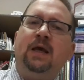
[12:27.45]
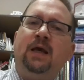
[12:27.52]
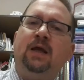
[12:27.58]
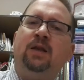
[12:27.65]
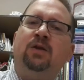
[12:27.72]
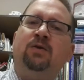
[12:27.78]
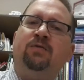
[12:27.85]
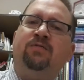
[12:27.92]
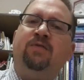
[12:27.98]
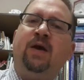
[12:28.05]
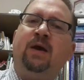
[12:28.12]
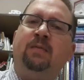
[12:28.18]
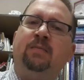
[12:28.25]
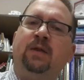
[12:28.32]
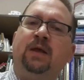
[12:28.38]
in your
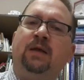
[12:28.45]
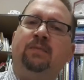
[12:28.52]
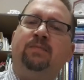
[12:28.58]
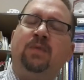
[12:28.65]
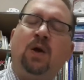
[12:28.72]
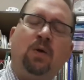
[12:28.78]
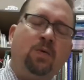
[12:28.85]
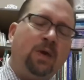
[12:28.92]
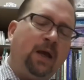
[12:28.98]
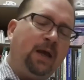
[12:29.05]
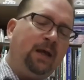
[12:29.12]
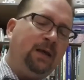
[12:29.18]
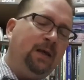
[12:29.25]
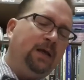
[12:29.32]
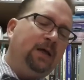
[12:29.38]
family,
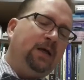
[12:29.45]
okay?